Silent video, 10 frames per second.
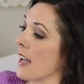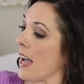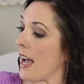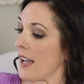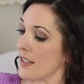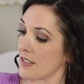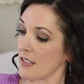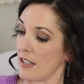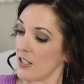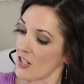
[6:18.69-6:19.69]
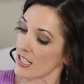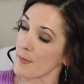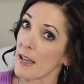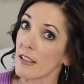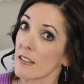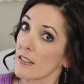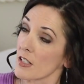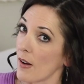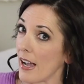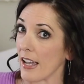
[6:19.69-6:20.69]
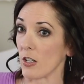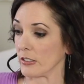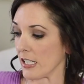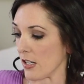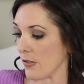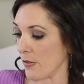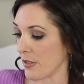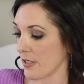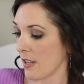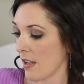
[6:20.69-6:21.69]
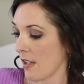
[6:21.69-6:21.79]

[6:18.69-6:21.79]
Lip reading: has an adjustment, so I only use,